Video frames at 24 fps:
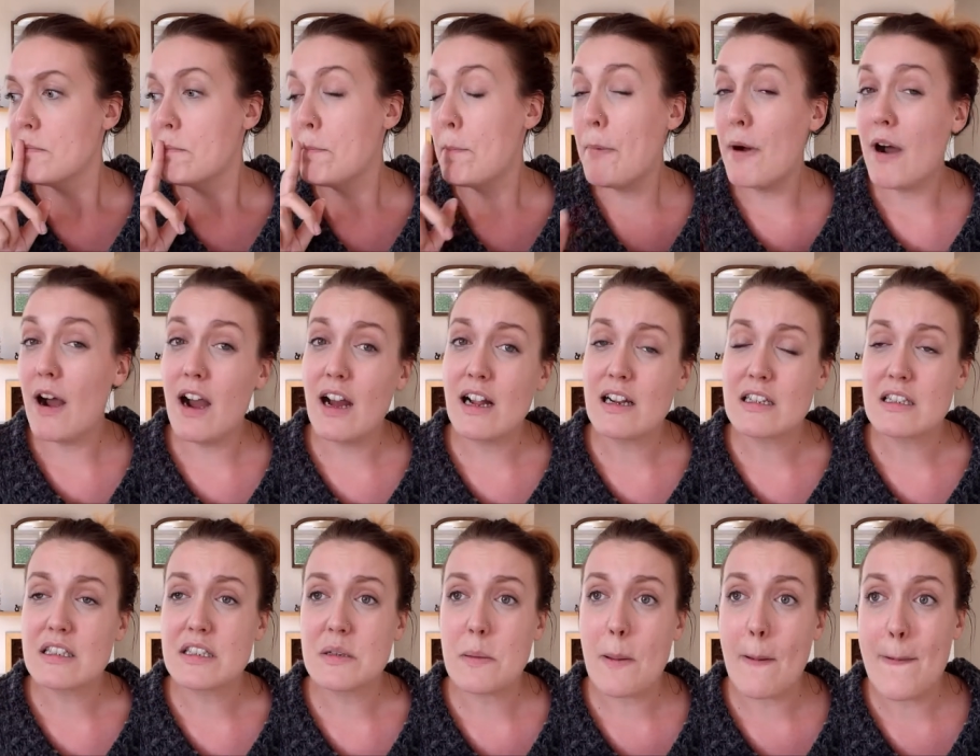
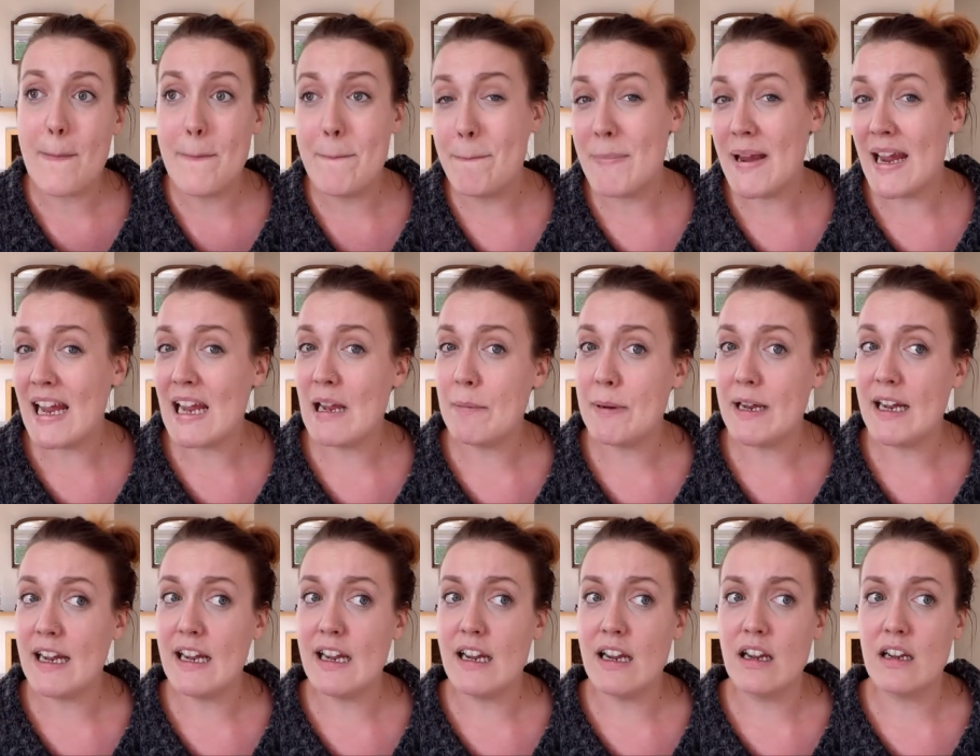But
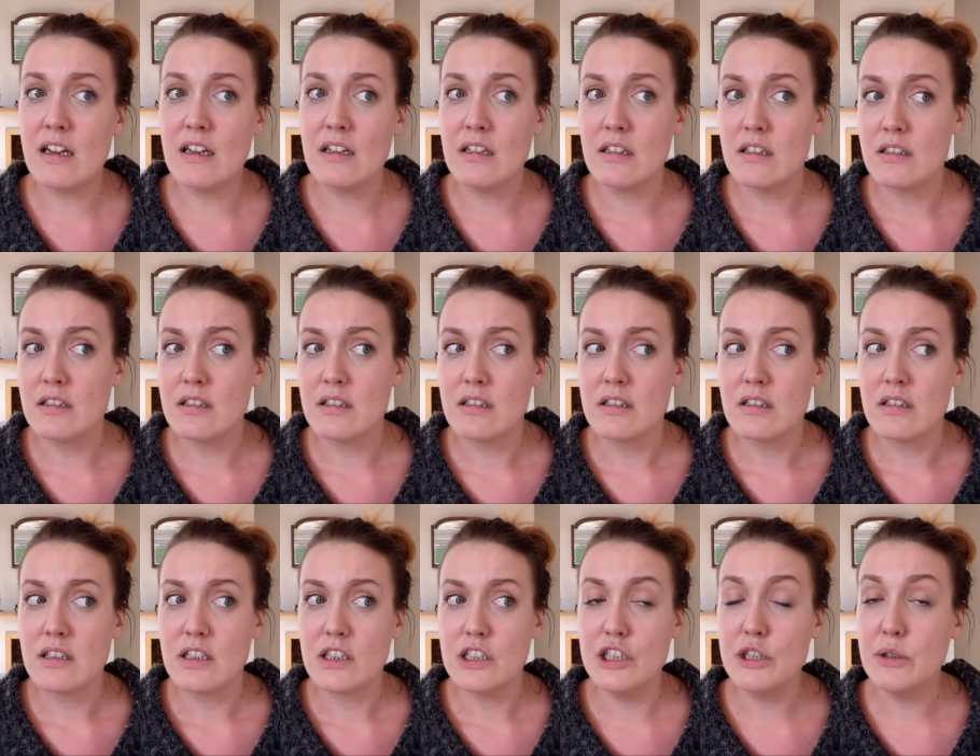maybe
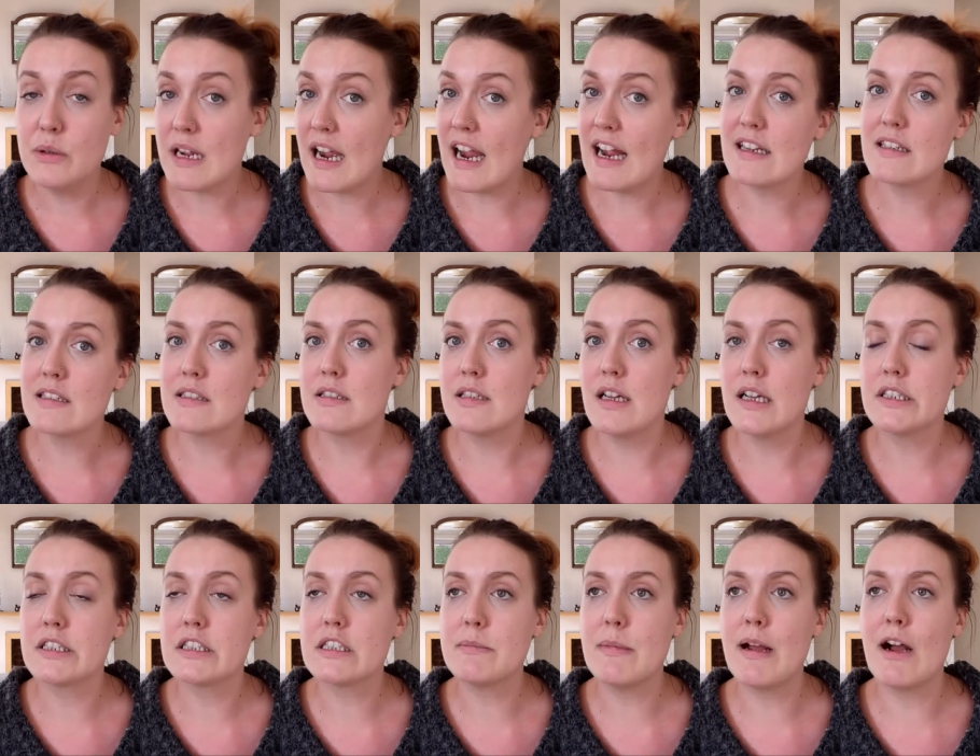you can
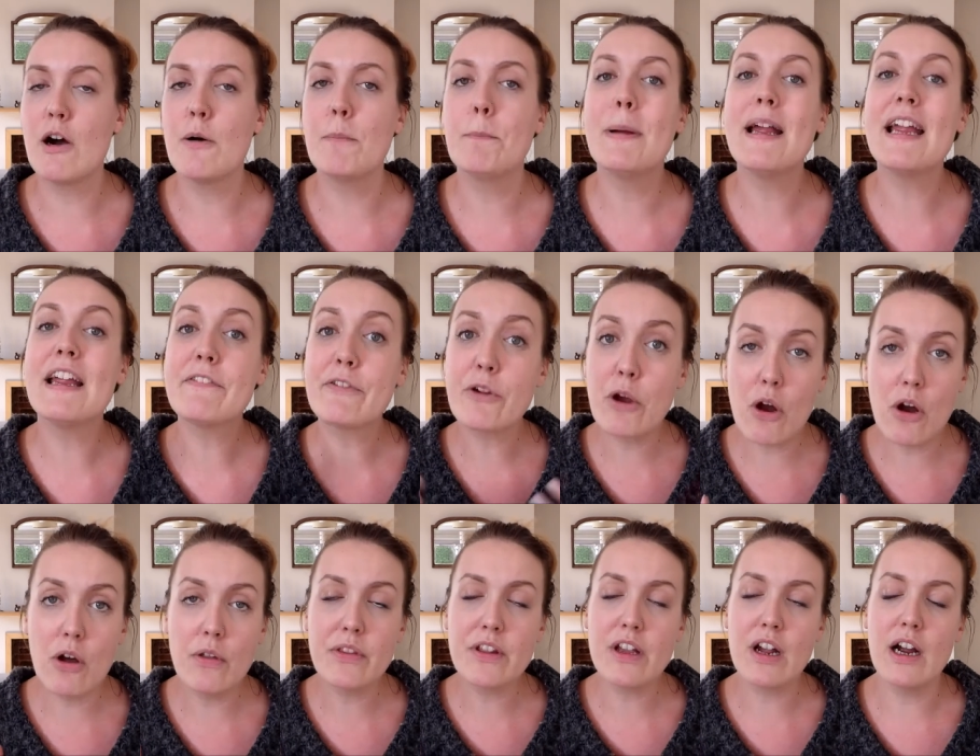search them out but if you're
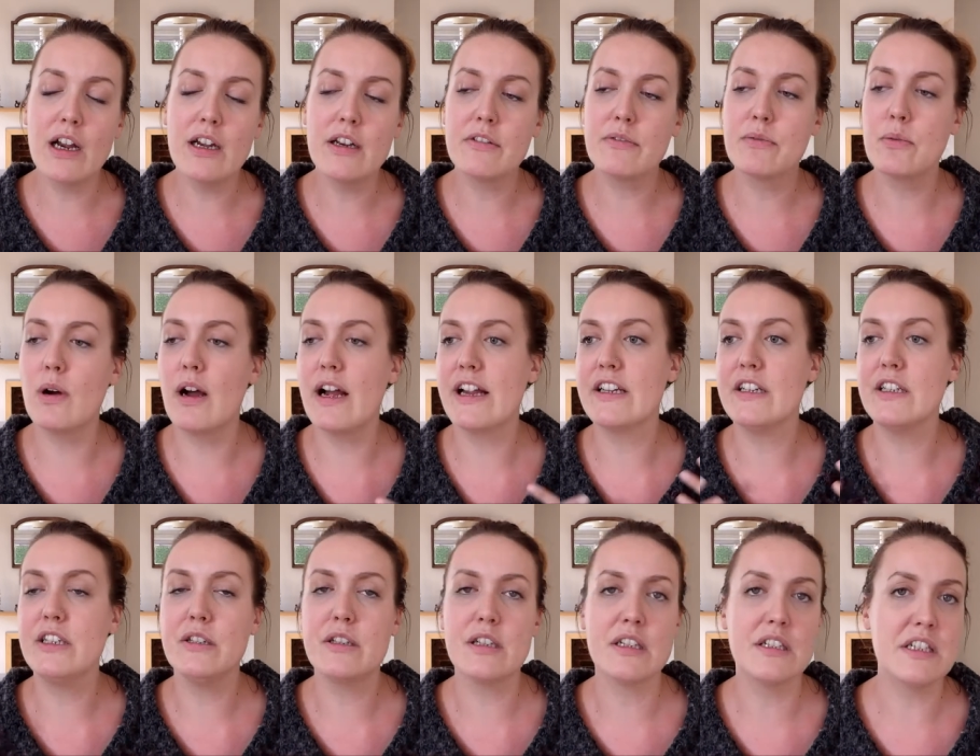on the Isle of
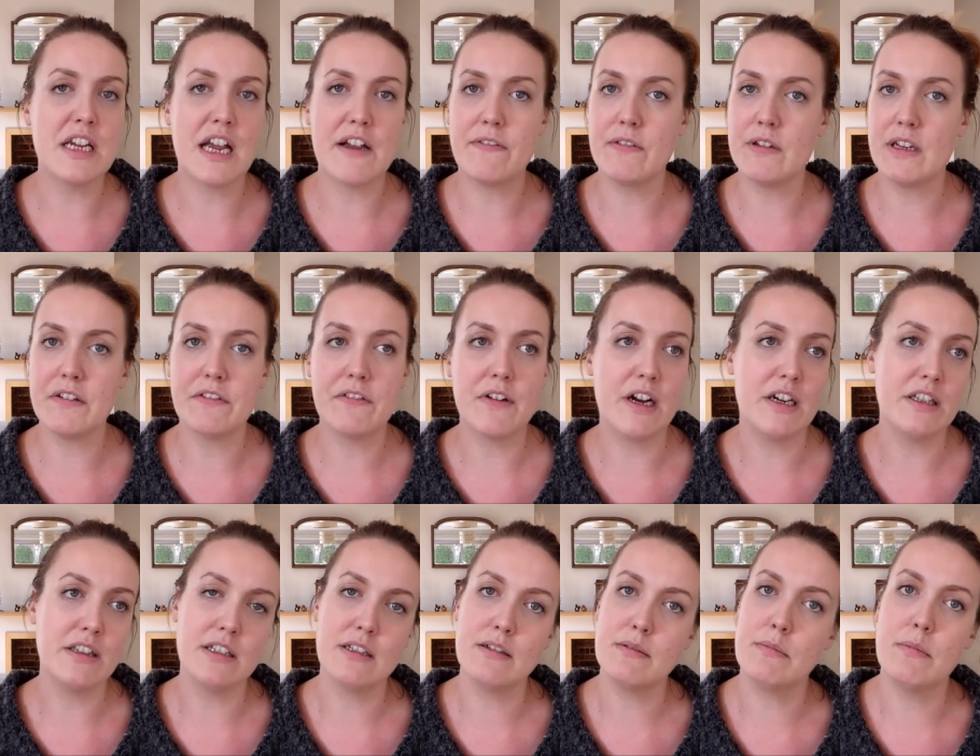Wight you can definitely
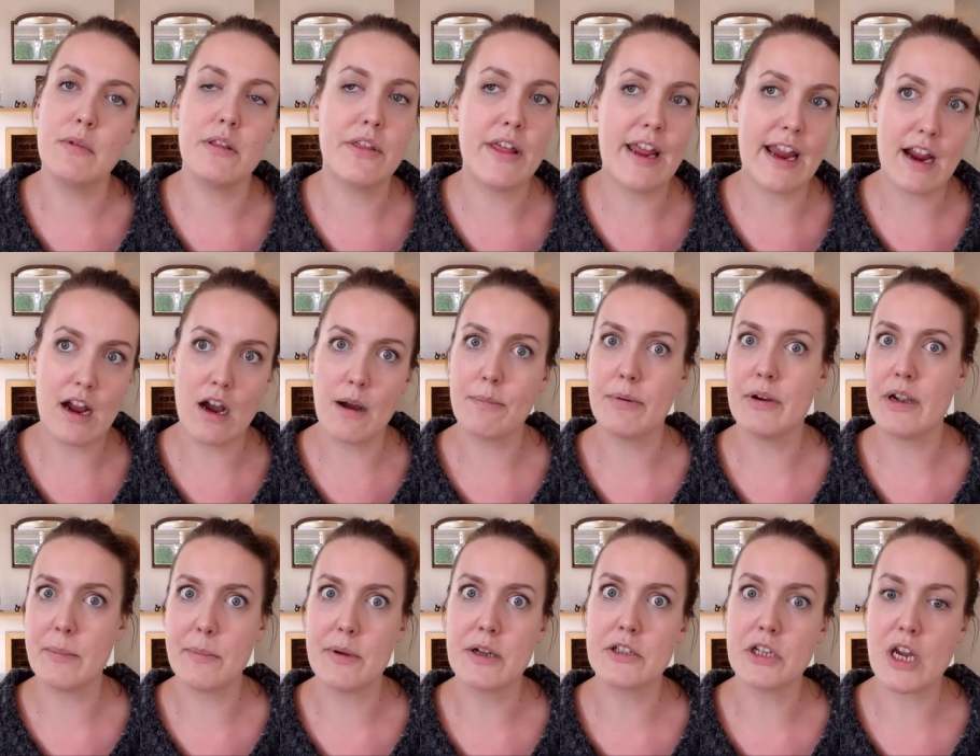find them they are
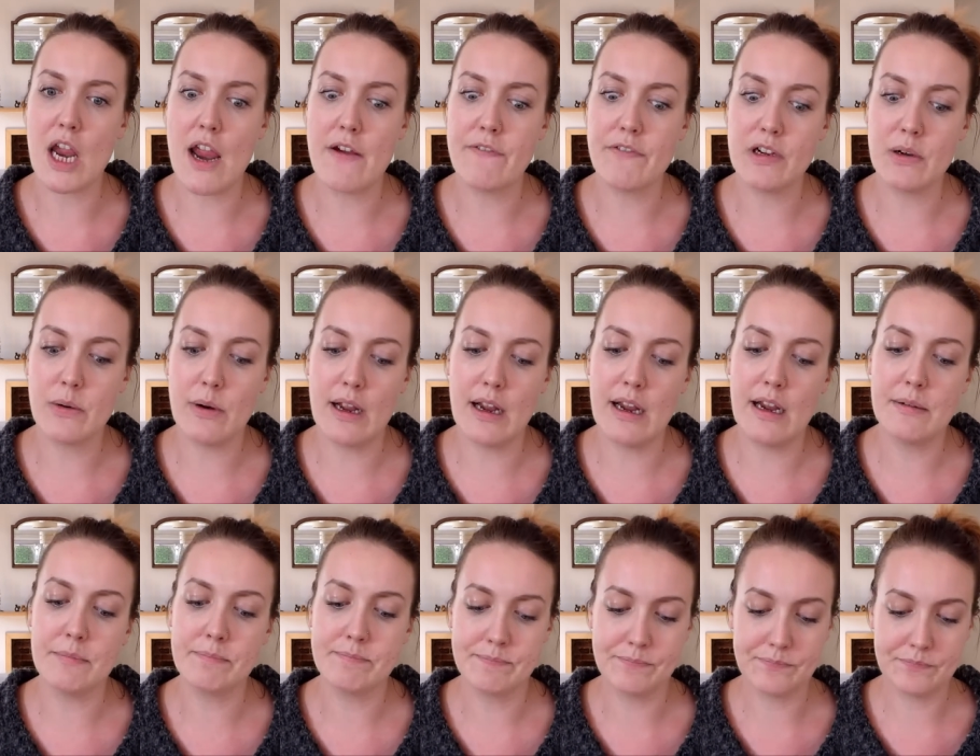pretty much
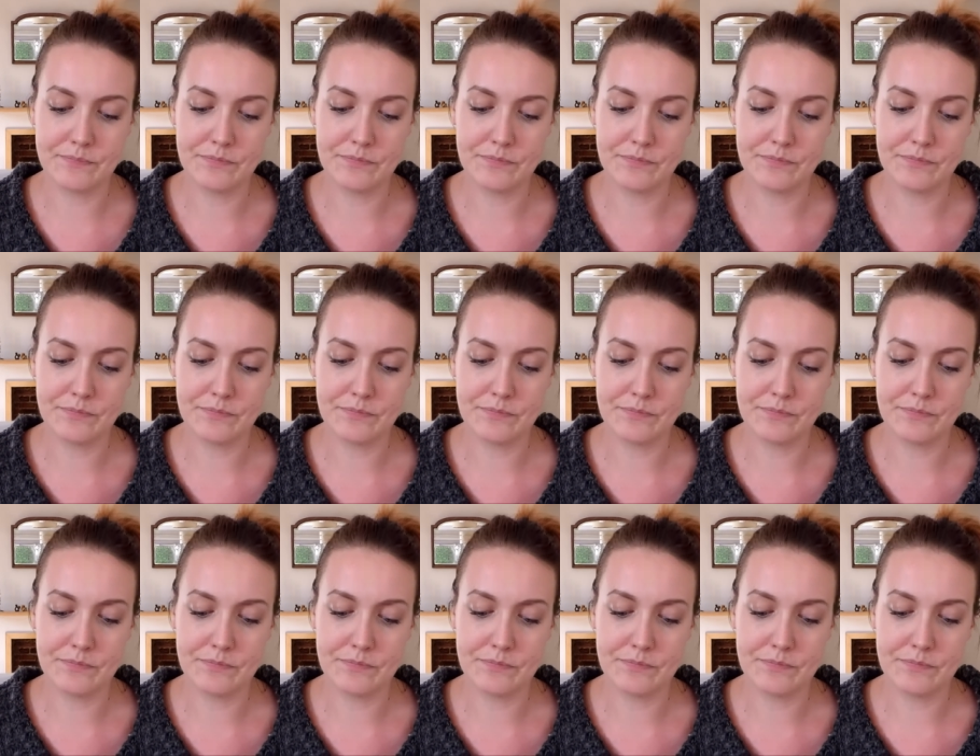everywhere